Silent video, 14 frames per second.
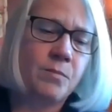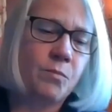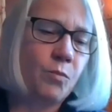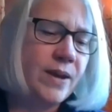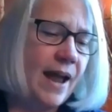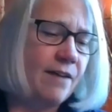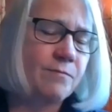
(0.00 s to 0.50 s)

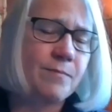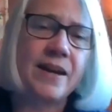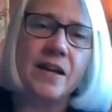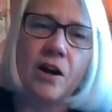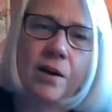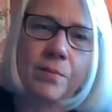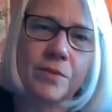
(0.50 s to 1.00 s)
We have many
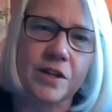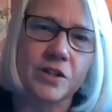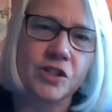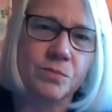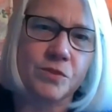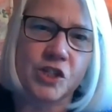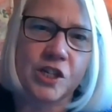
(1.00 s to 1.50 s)
harm
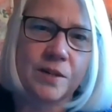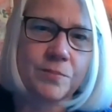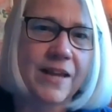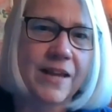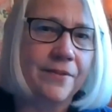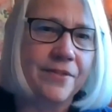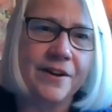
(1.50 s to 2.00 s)
reduction regimes
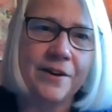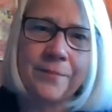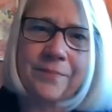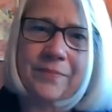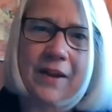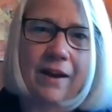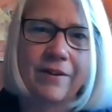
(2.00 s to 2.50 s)
out there.
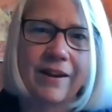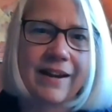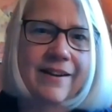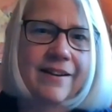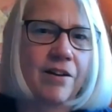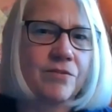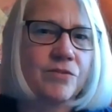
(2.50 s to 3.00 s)

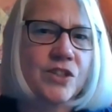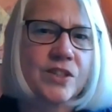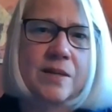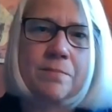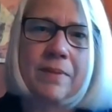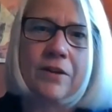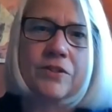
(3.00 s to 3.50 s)
Okay,
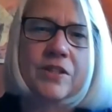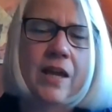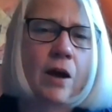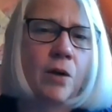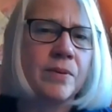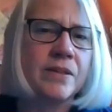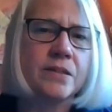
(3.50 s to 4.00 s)
seatbelts,
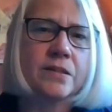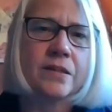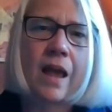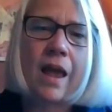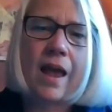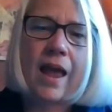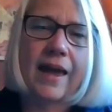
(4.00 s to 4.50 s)
helmets,
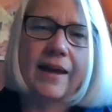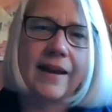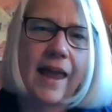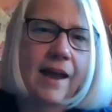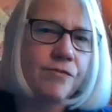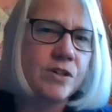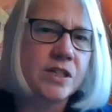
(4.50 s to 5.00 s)
and
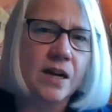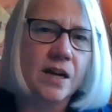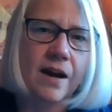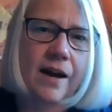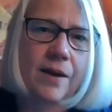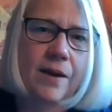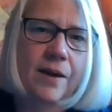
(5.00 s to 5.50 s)
every
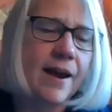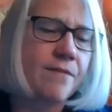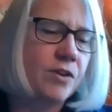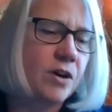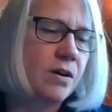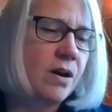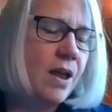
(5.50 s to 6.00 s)
time,
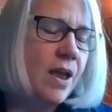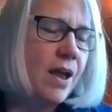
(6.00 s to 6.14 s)
whenever